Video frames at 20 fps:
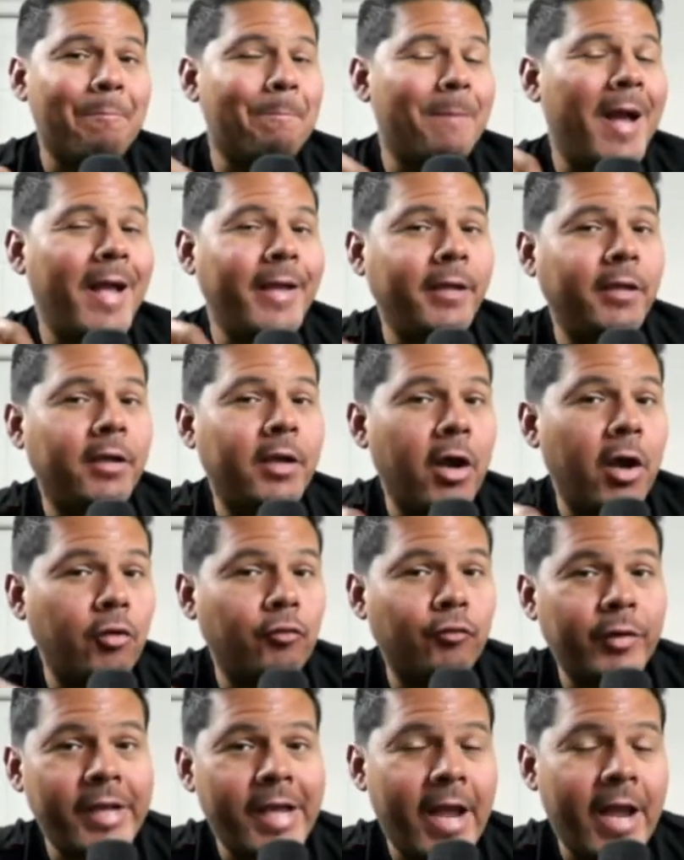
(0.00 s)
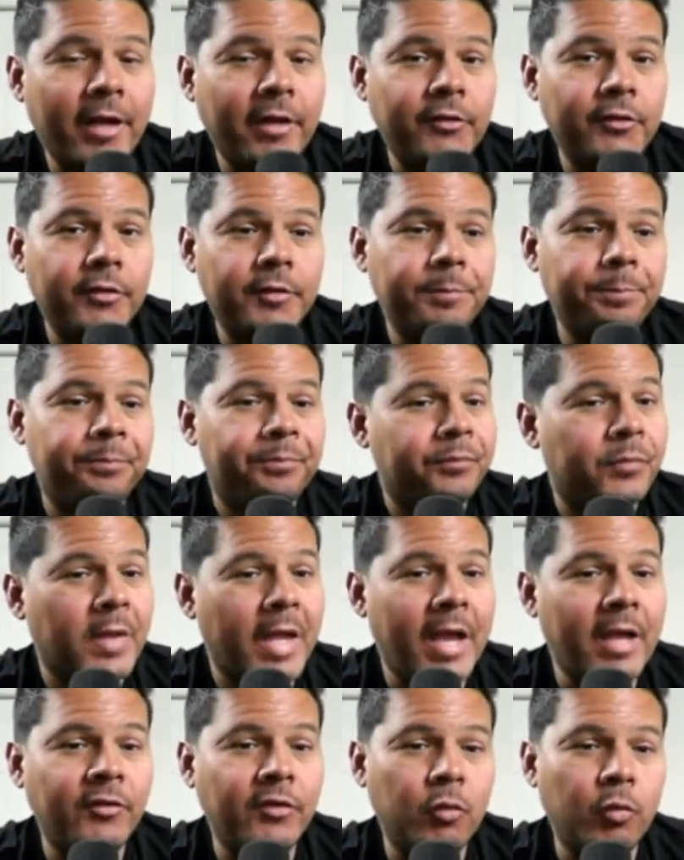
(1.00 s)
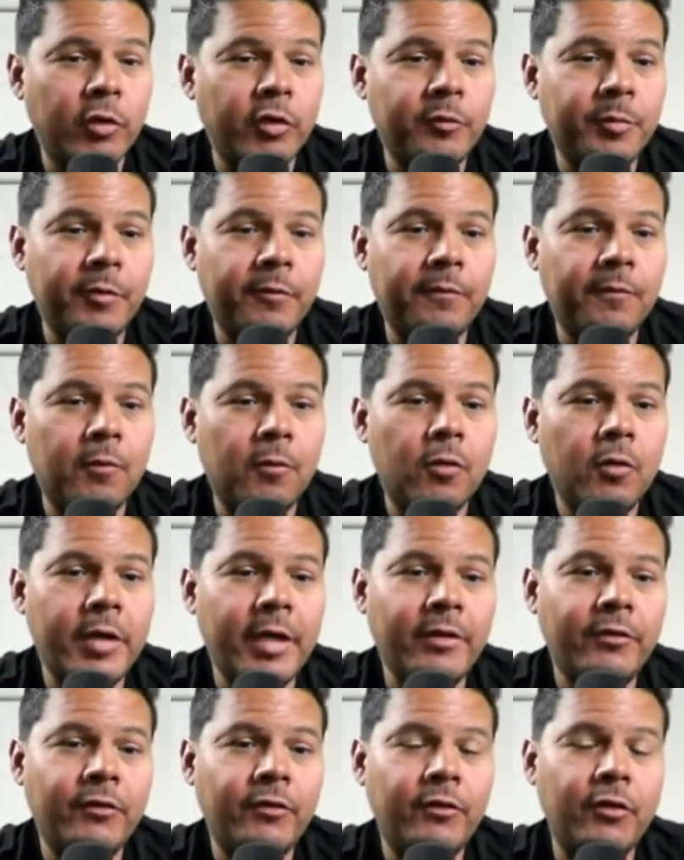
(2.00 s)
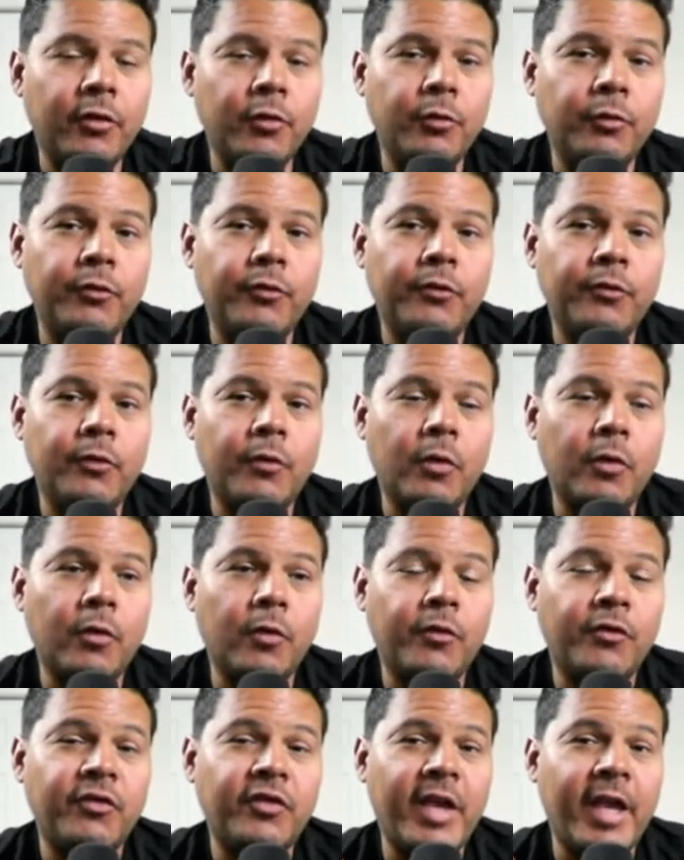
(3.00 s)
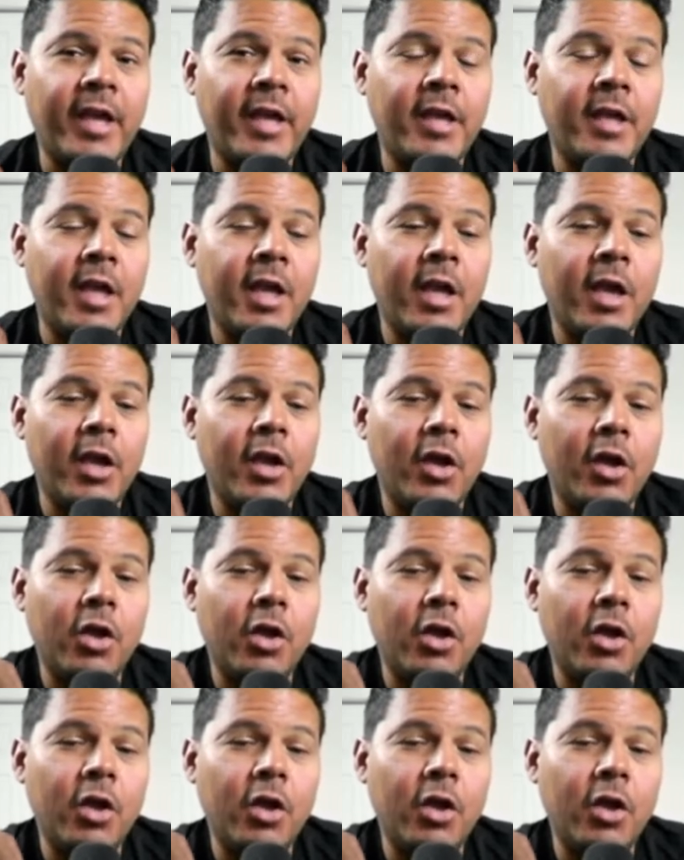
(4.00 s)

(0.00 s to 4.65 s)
My gut reaction, as it was before, is to say